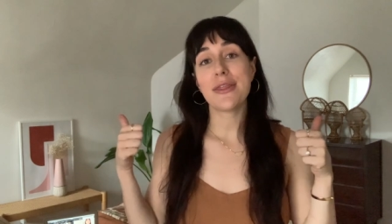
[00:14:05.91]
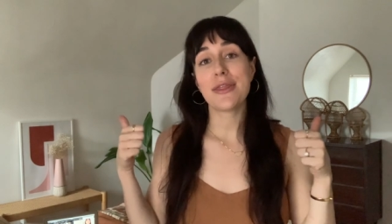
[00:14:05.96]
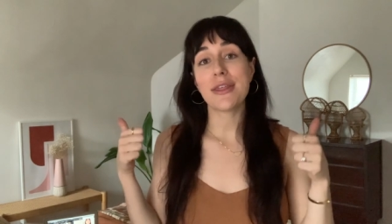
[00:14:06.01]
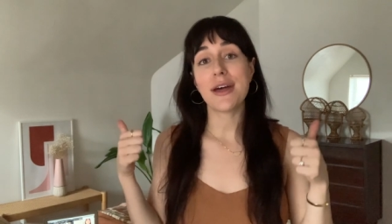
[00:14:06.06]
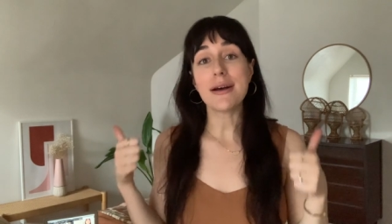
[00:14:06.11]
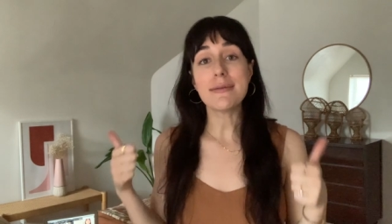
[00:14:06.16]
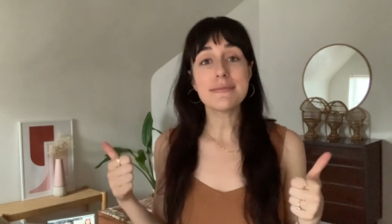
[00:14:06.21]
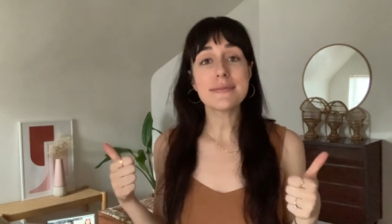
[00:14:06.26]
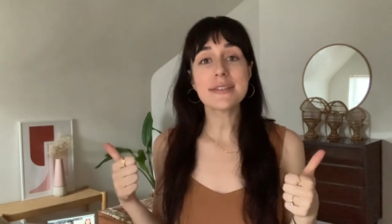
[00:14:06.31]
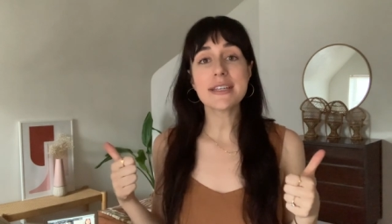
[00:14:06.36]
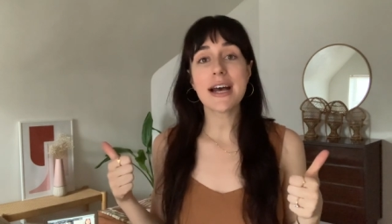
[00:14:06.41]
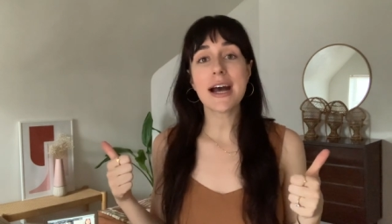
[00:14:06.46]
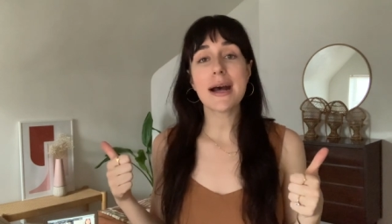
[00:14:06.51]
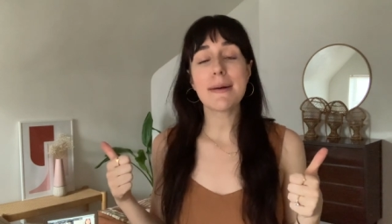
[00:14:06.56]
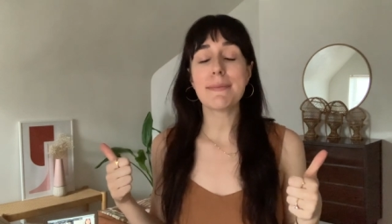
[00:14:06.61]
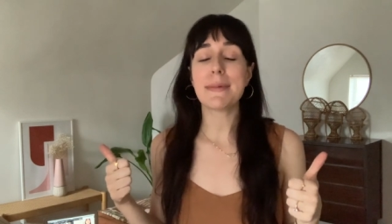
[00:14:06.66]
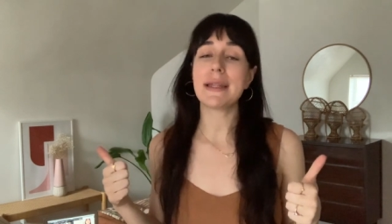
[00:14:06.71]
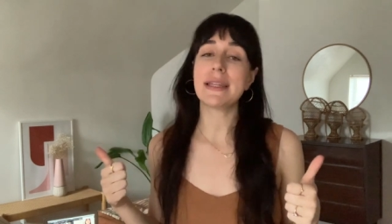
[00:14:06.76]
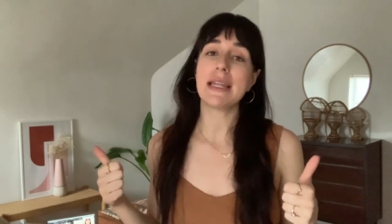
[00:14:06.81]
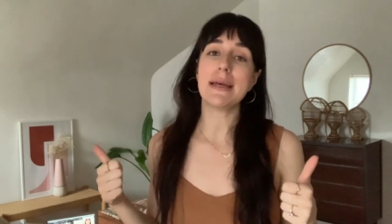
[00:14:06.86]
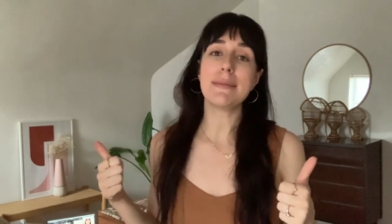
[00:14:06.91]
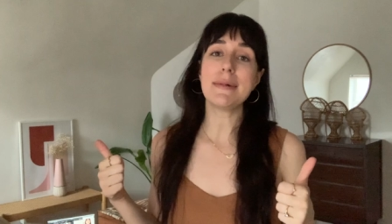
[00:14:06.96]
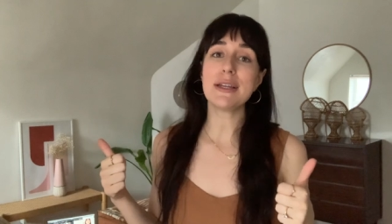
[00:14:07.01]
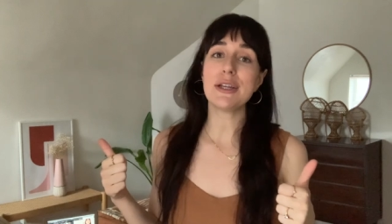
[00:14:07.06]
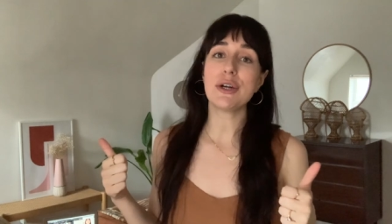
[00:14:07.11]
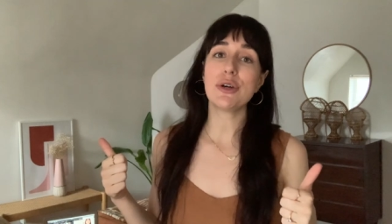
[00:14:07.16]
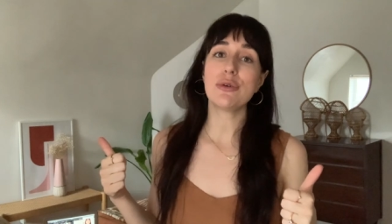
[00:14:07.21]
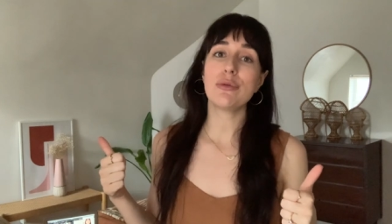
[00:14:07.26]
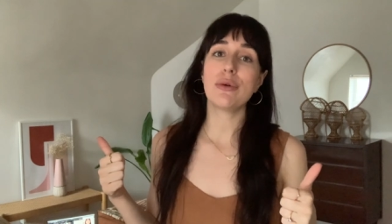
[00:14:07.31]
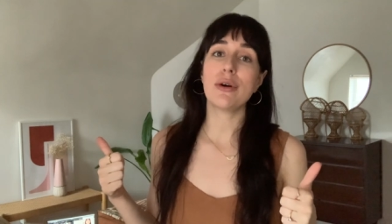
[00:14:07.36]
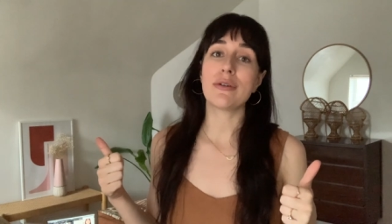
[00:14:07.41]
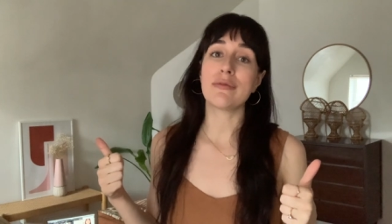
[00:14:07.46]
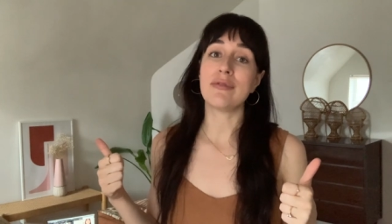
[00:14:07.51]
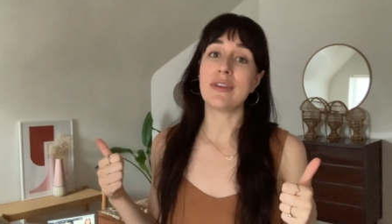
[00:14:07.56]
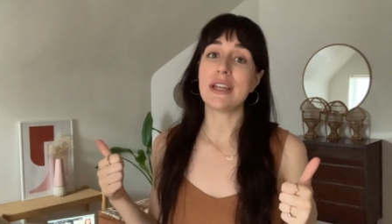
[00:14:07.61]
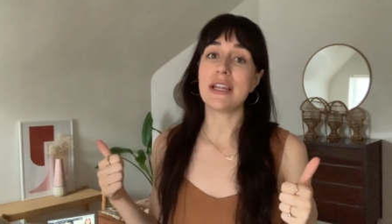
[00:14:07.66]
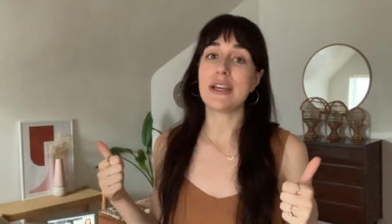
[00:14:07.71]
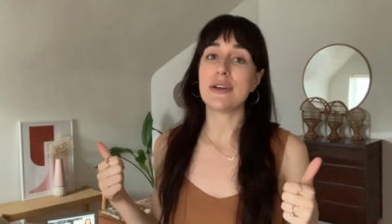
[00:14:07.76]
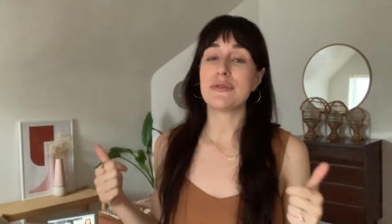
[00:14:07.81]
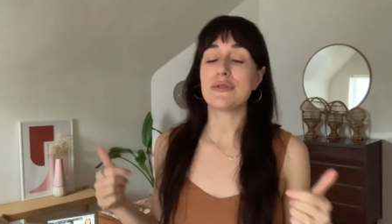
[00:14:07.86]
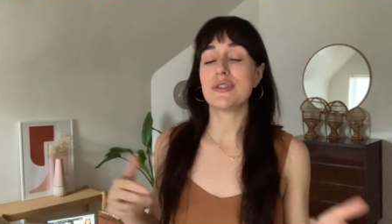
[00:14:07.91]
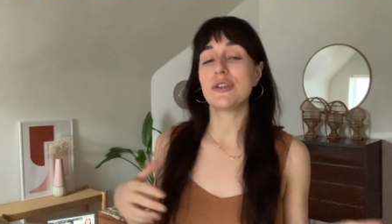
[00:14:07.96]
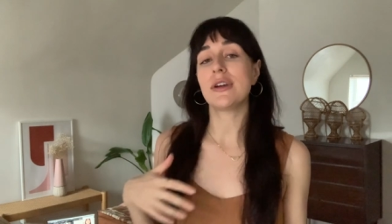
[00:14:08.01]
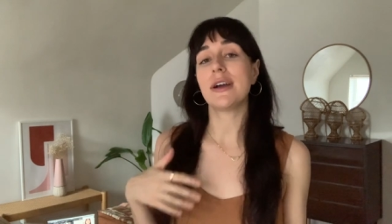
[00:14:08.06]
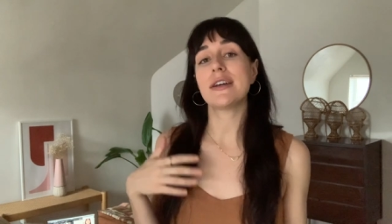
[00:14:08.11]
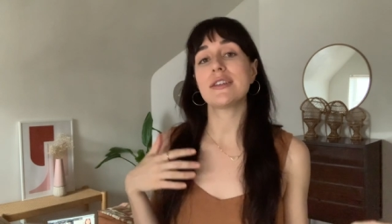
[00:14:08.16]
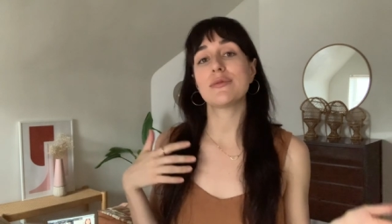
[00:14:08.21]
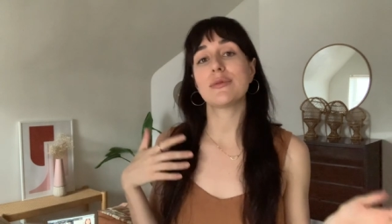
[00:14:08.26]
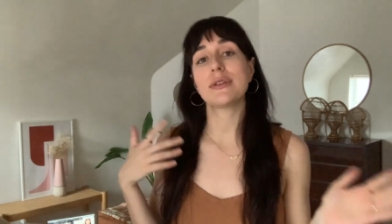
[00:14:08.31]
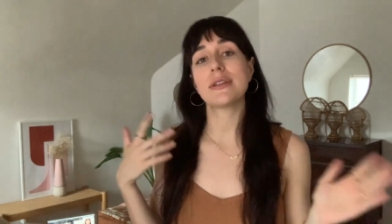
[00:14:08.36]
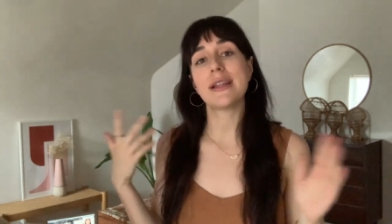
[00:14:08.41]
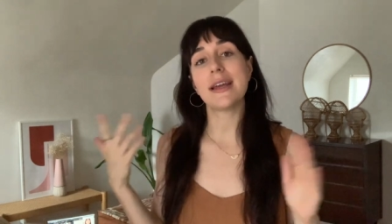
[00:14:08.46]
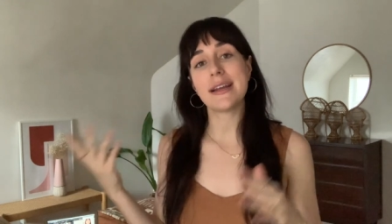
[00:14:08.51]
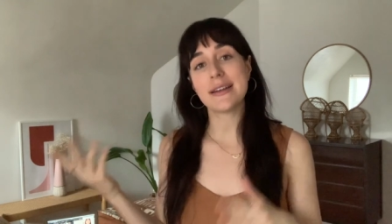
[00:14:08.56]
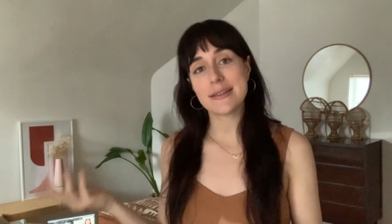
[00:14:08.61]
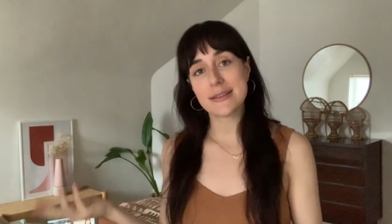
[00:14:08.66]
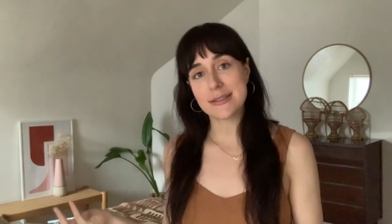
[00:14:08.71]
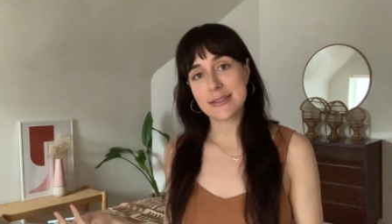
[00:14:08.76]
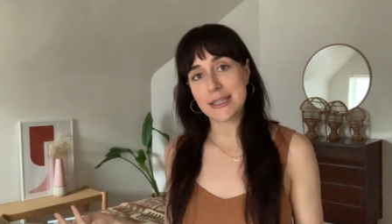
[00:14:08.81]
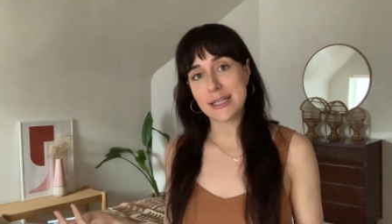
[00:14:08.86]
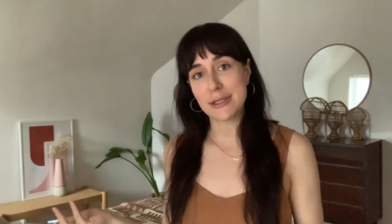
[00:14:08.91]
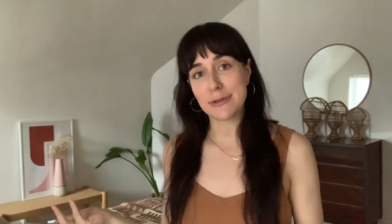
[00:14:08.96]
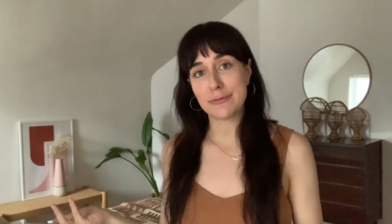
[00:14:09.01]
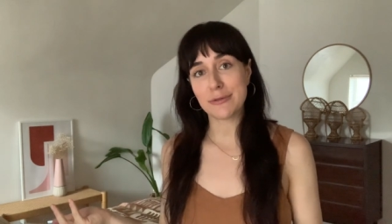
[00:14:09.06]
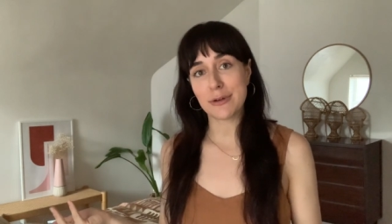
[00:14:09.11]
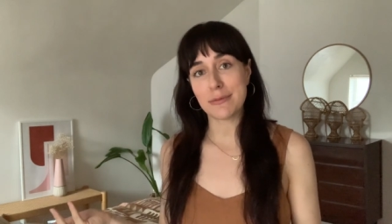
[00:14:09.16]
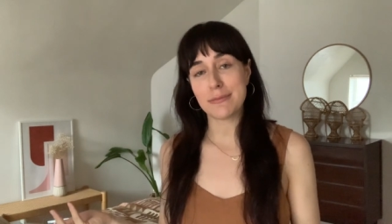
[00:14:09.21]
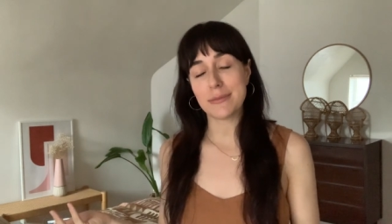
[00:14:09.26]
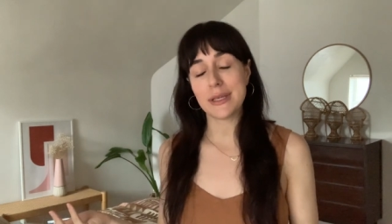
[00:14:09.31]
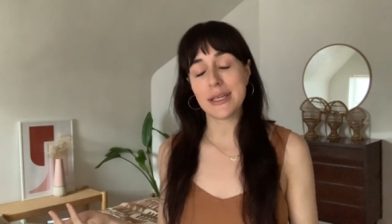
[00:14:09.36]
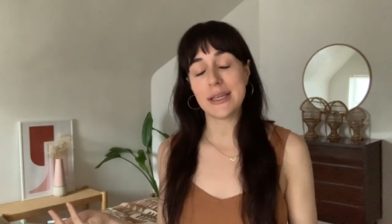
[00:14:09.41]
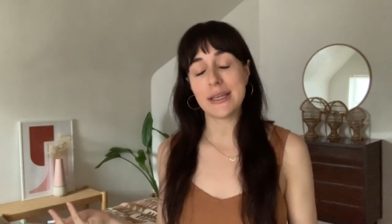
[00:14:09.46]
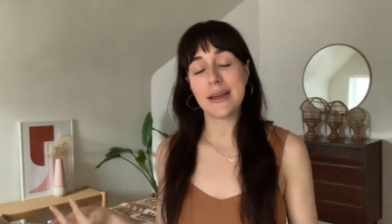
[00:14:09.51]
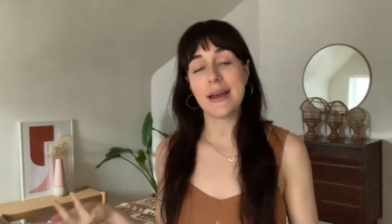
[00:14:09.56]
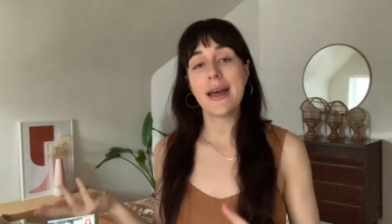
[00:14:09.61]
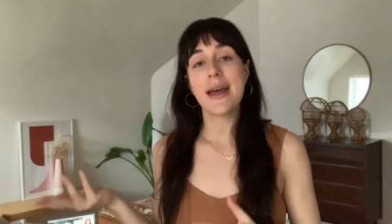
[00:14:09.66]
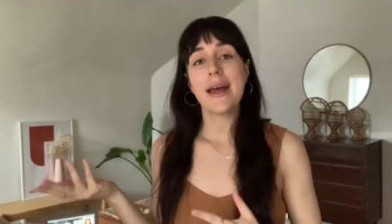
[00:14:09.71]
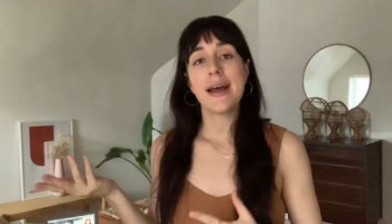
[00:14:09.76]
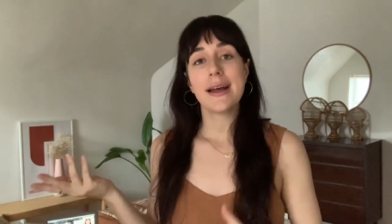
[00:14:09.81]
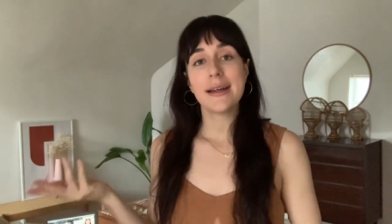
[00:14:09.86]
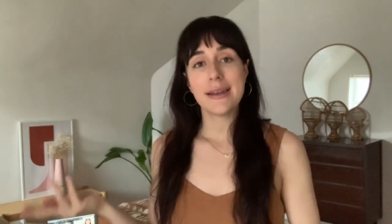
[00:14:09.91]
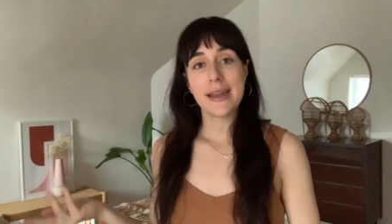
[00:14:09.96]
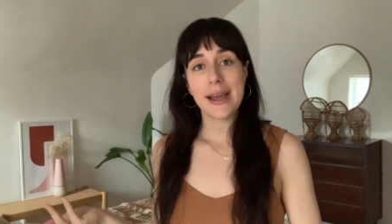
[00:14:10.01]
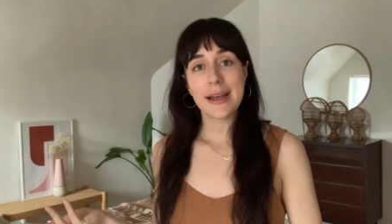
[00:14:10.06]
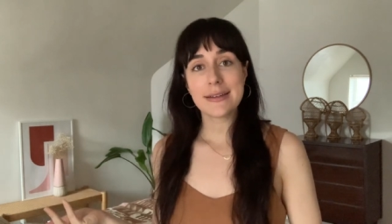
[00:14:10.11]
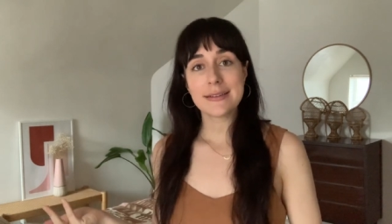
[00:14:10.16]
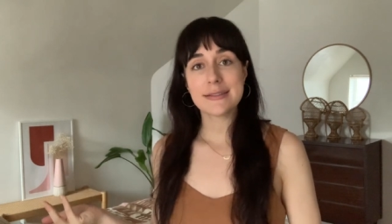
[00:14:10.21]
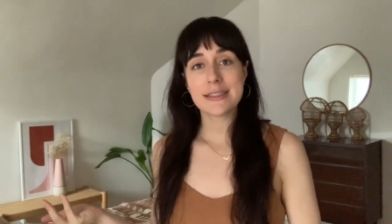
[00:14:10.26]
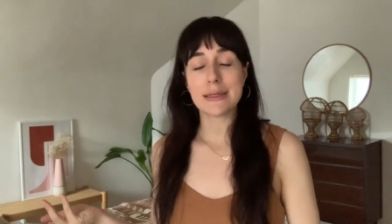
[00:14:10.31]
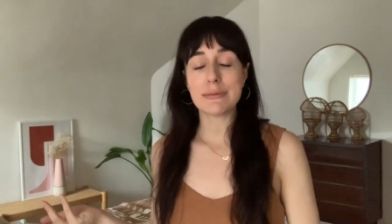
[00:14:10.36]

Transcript: thumbs up and let me know what videos you guys would like to see from me next.